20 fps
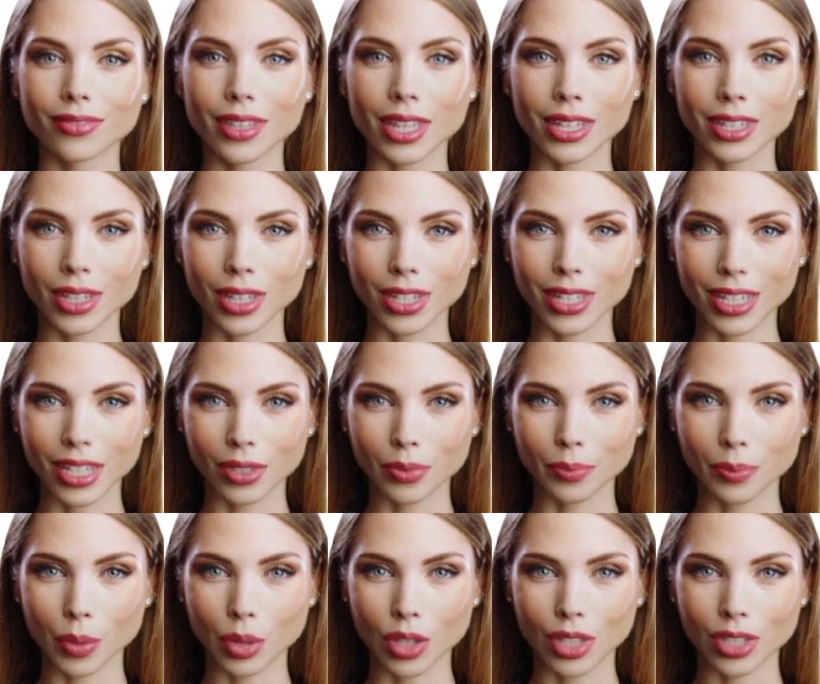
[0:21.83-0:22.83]
I think it is
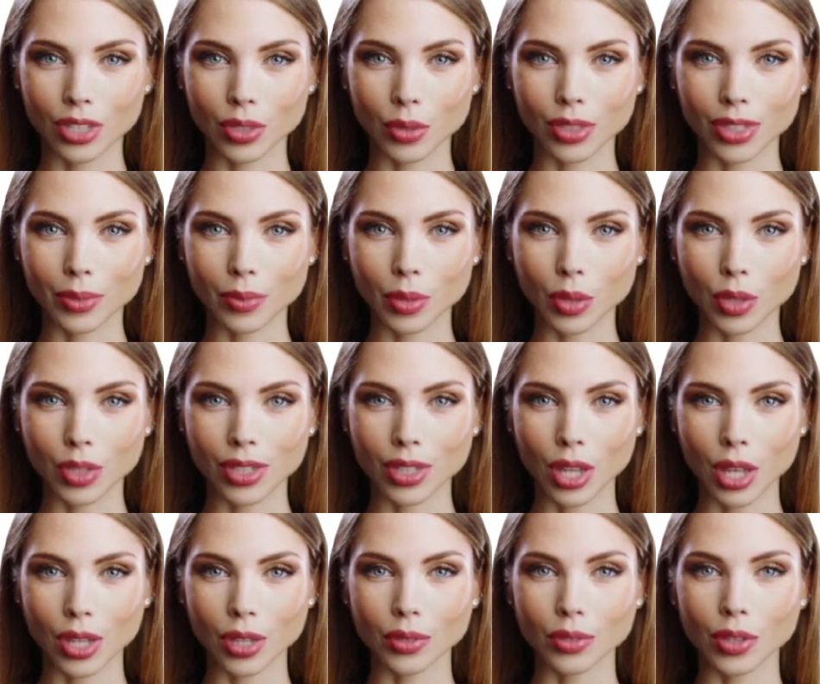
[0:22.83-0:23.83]
important to explore
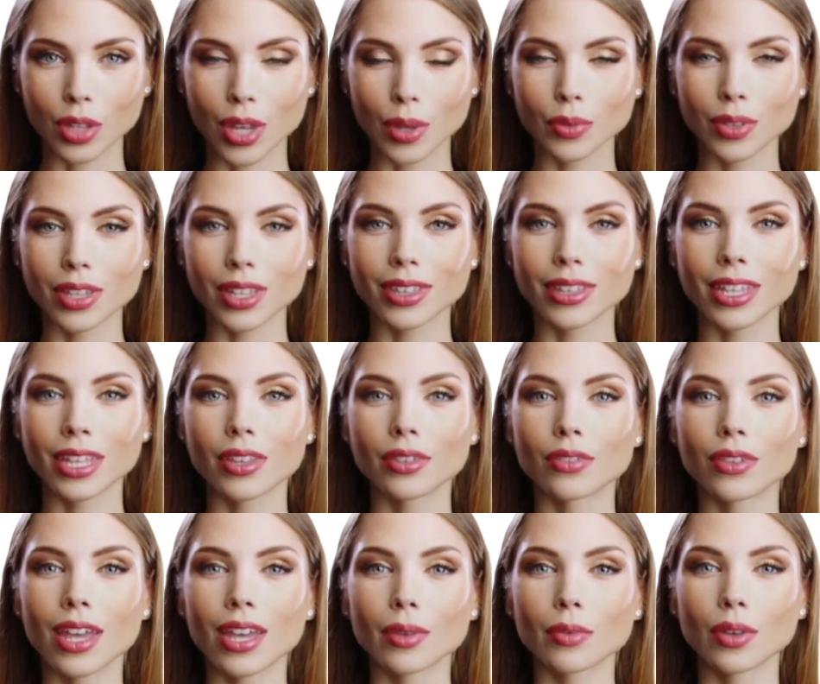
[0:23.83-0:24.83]
all of our options and
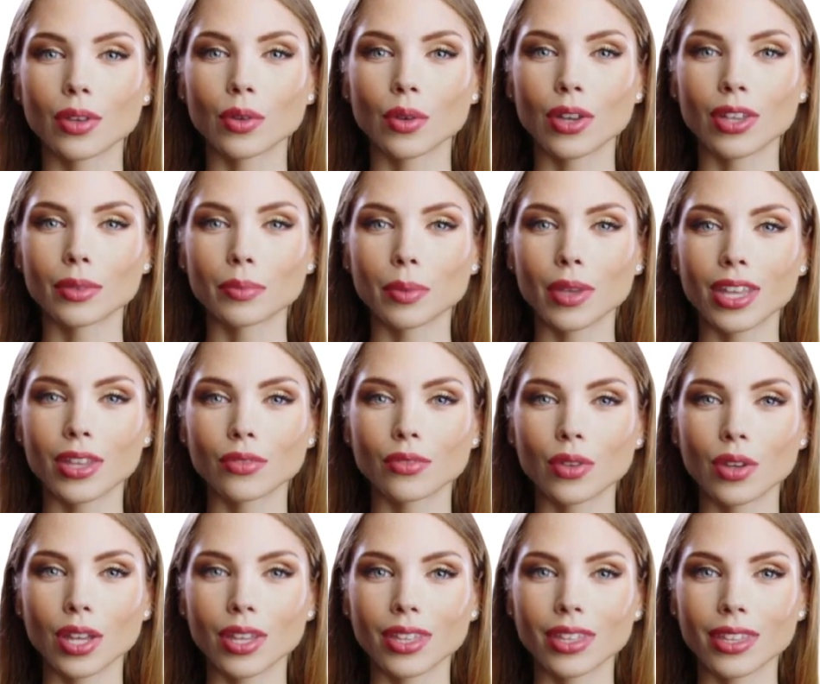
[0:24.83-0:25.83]
find what works best
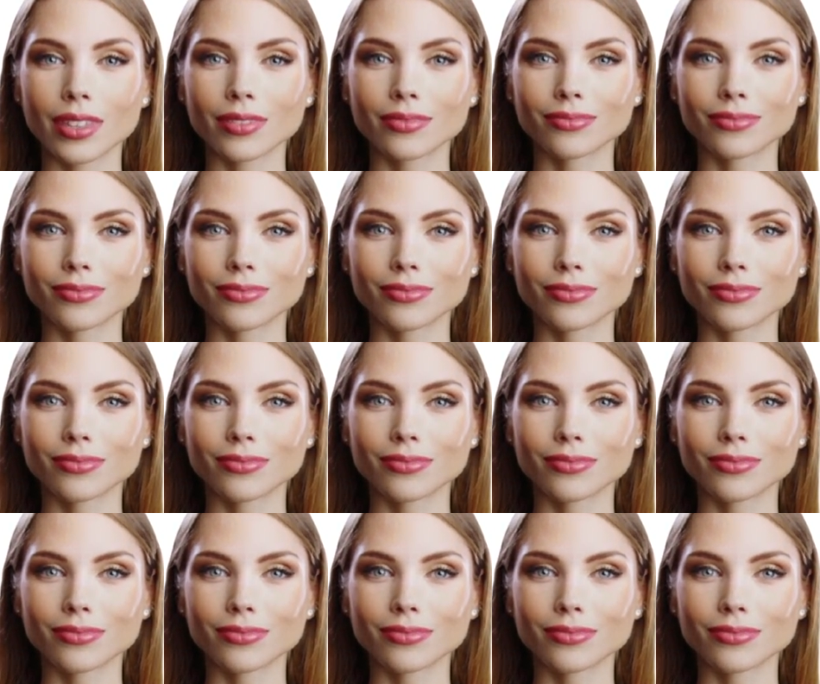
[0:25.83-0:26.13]
for us.